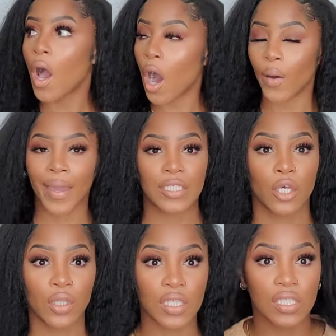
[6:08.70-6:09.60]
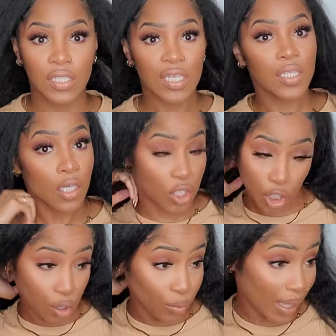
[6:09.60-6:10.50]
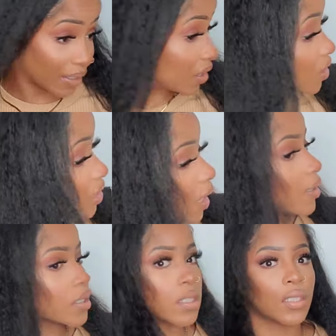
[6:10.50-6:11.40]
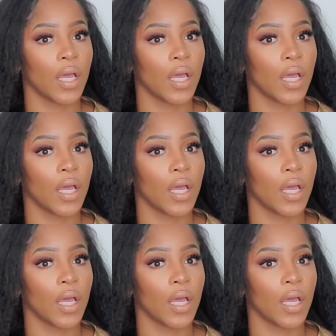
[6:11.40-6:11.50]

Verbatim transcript: Okay, so this this looks cute like this, honestly.